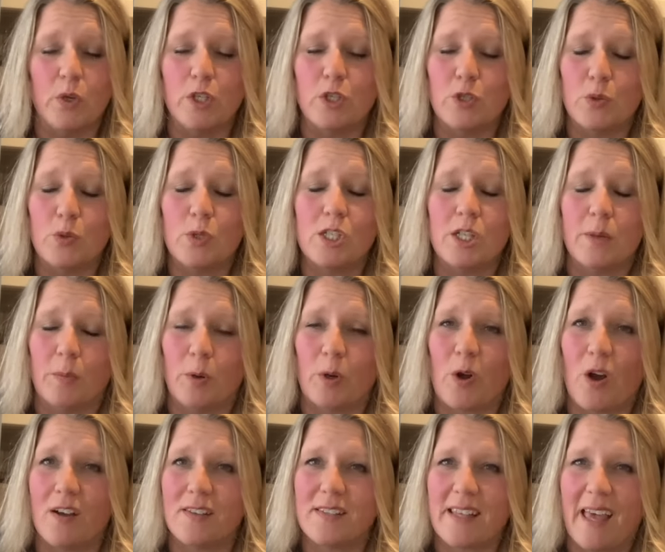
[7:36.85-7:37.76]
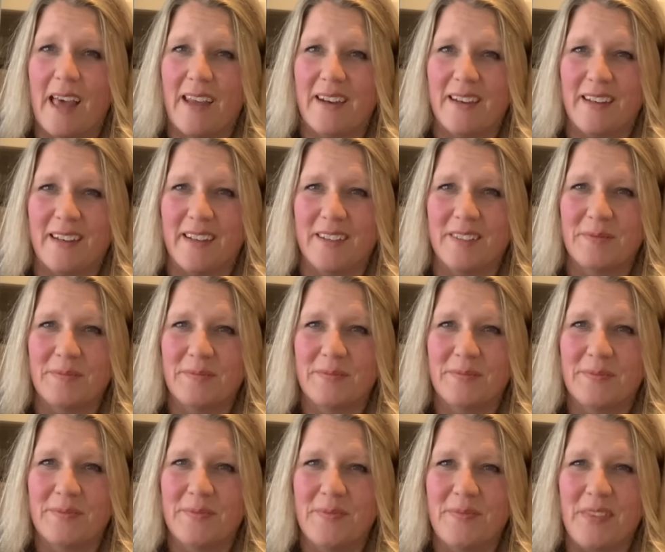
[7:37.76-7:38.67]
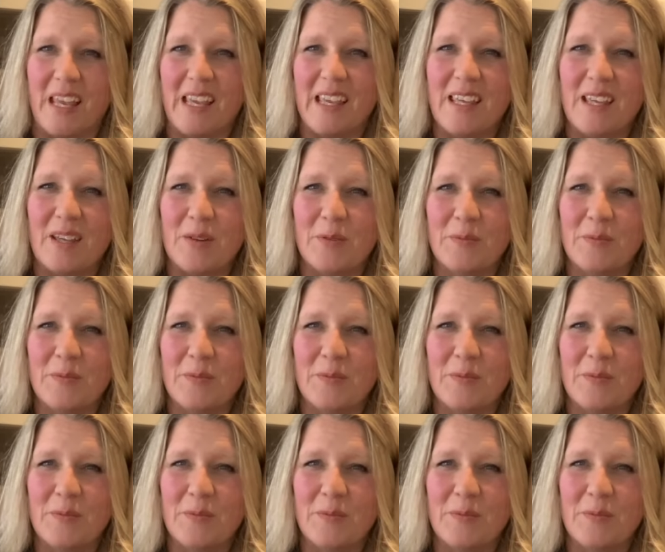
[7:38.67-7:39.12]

We do ship across Canada. Thank you.